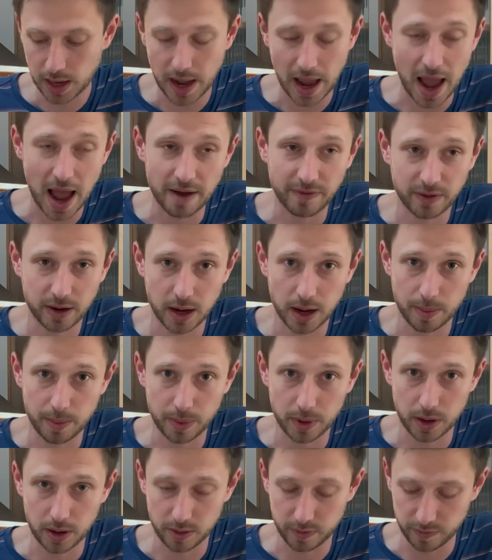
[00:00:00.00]
half
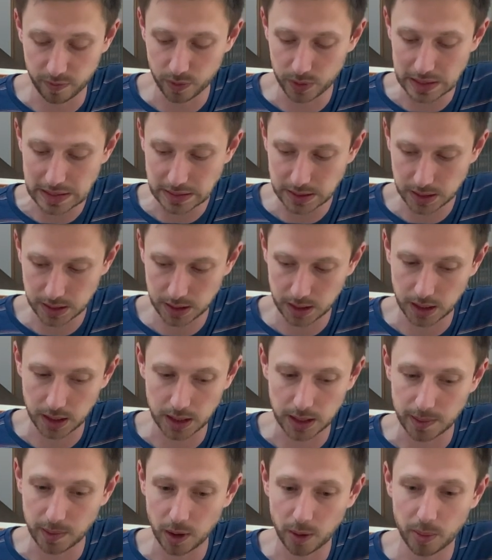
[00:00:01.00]
cup of wheat.
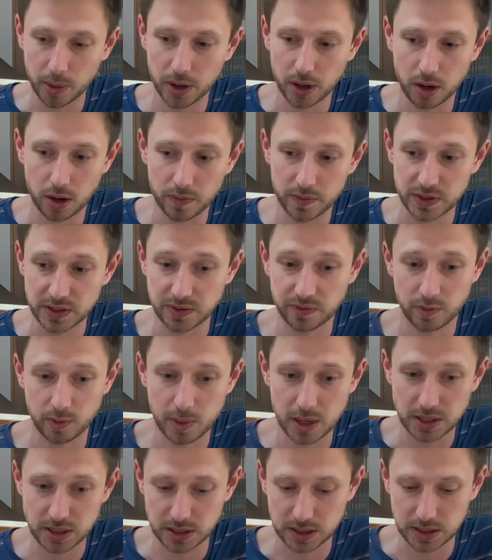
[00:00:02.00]
I'll put all this
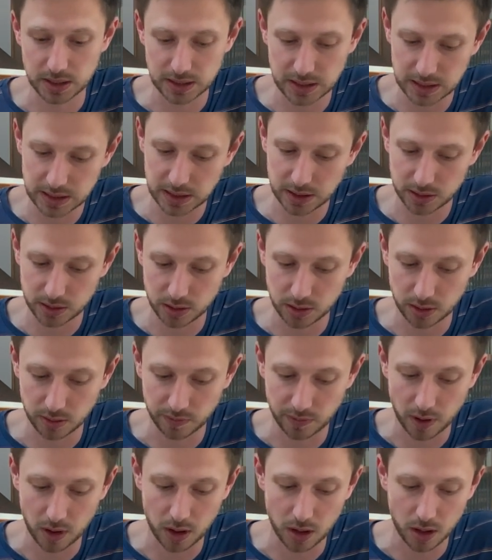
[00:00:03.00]
information in the details so you can
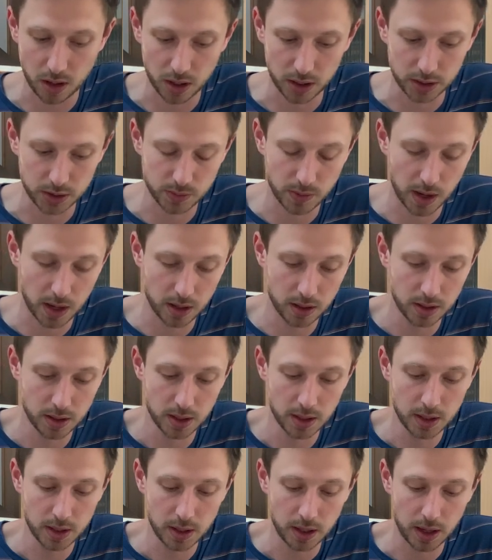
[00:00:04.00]
follow along as well.
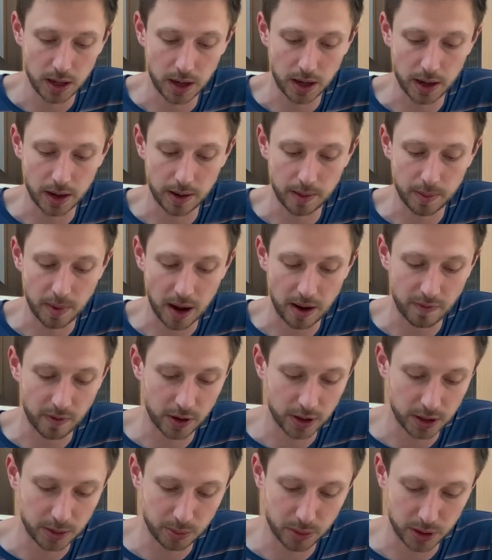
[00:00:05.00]
I've
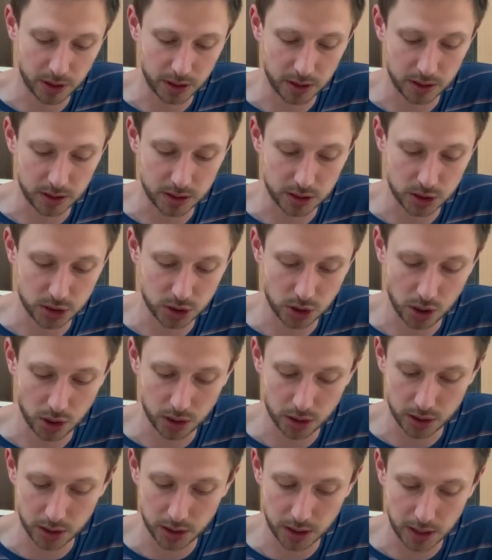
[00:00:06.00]
already put the
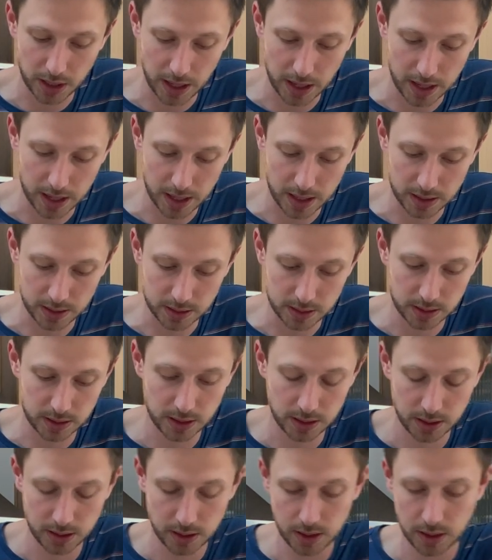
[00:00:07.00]
starter and
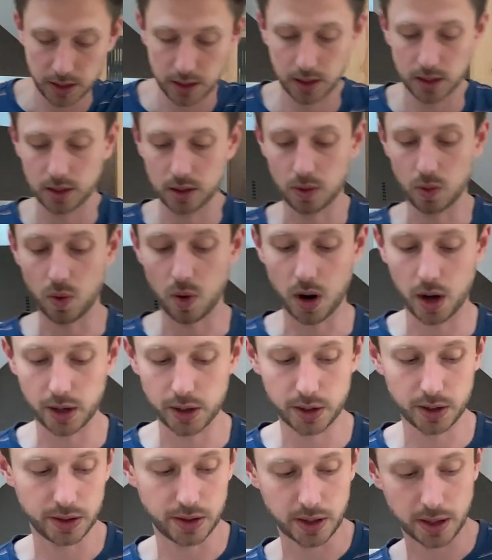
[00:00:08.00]
the
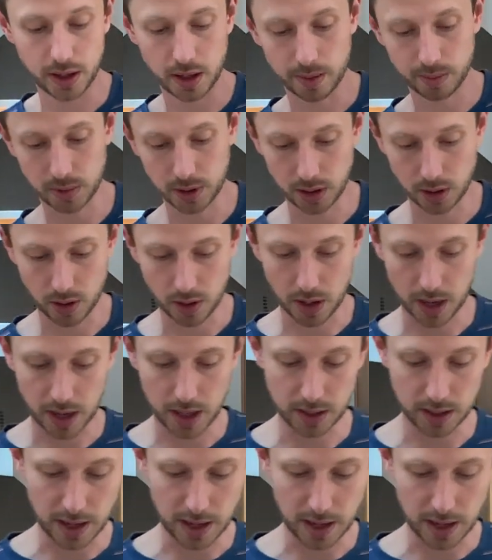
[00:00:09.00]
water in there. I'm going to go ahead